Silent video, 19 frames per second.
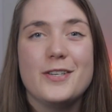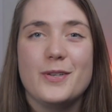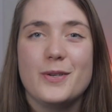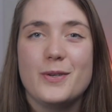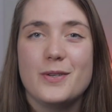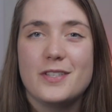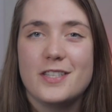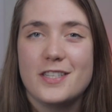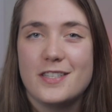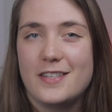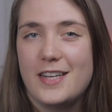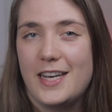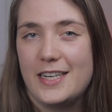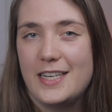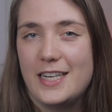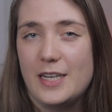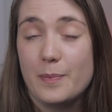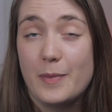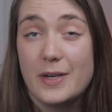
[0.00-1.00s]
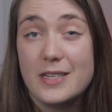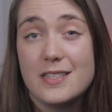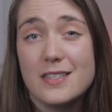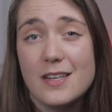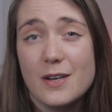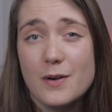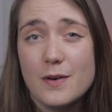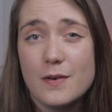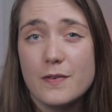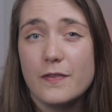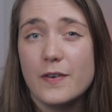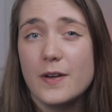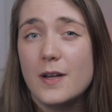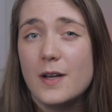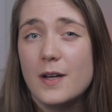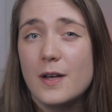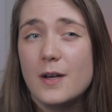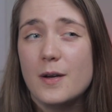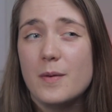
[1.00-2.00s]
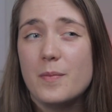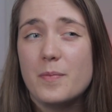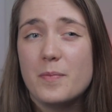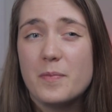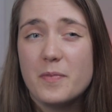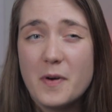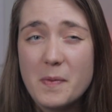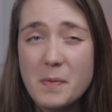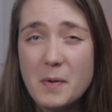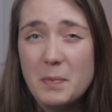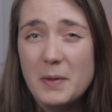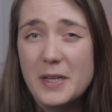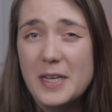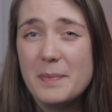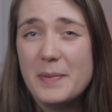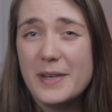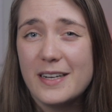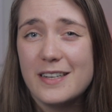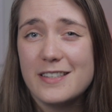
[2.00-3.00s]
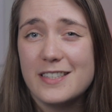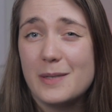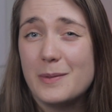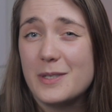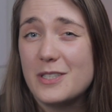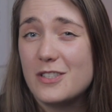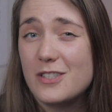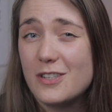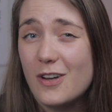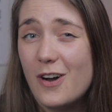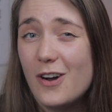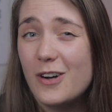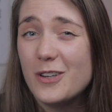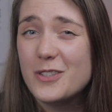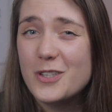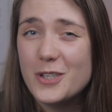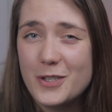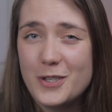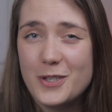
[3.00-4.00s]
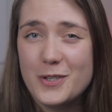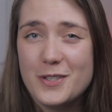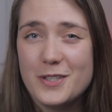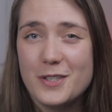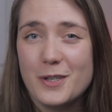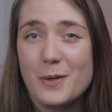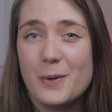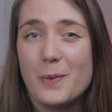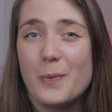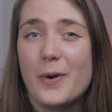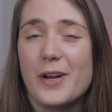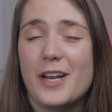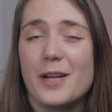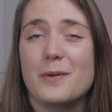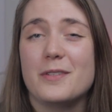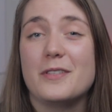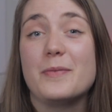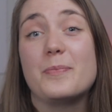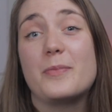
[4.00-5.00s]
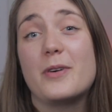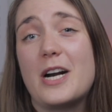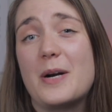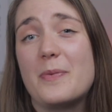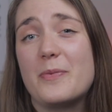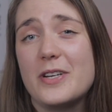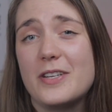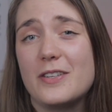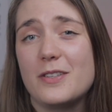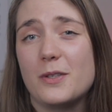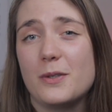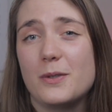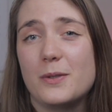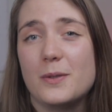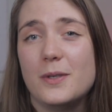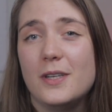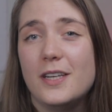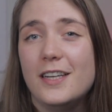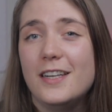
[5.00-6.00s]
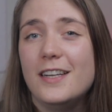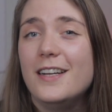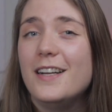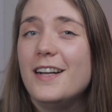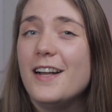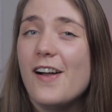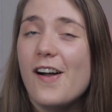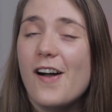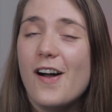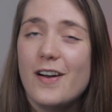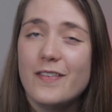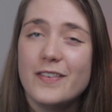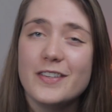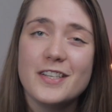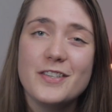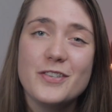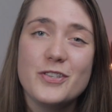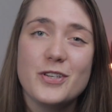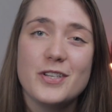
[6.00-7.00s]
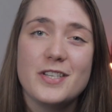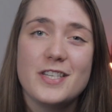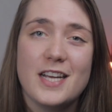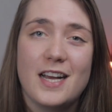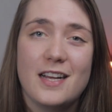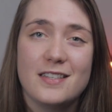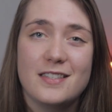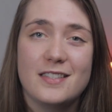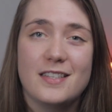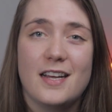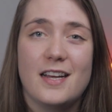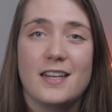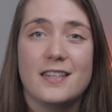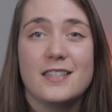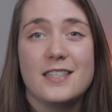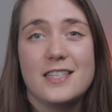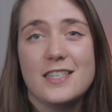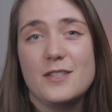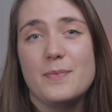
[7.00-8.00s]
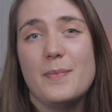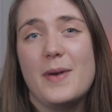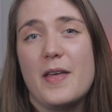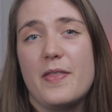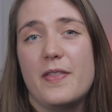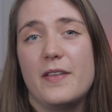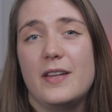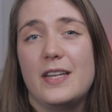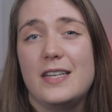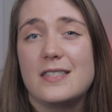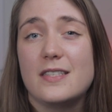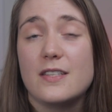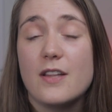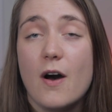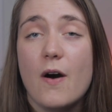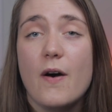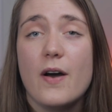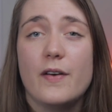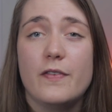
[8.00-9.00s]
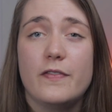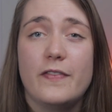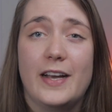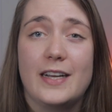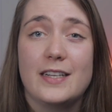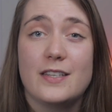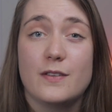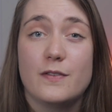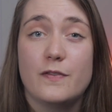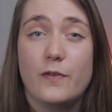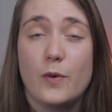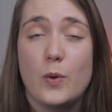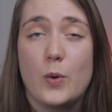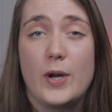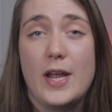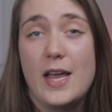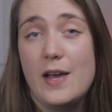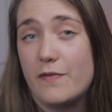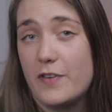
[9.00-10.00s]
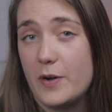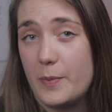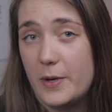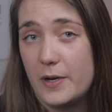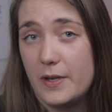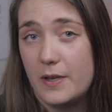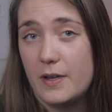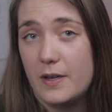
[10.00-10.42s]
used this technique myself, probably because I was taught to do so when I was in primary school, evidence suggests that this method is not effective for everyone.